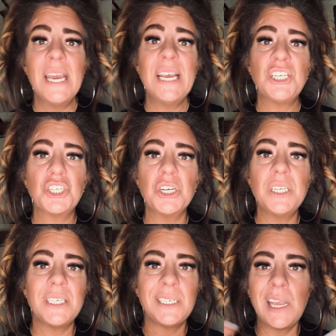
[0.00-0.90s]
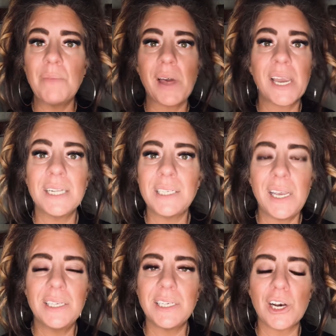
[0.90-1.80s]
It should seem like it's
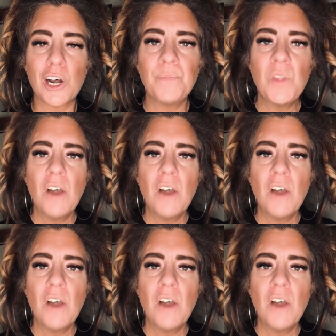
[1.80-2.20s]
easier.